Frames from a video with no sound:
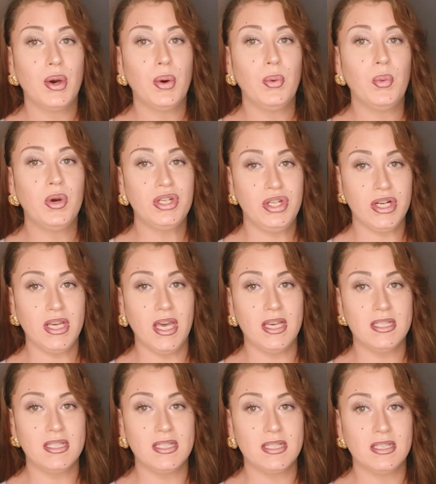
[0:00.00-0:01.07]
What's your
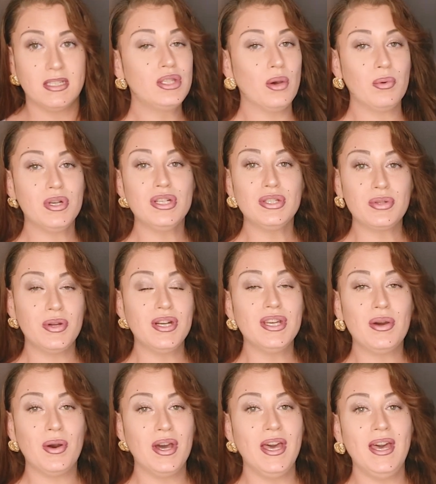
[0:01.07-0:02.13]
guess? So we're just going
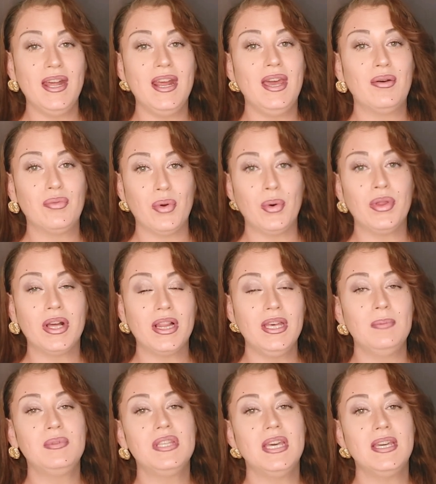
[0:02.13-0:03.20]
to go ahead and roll the clips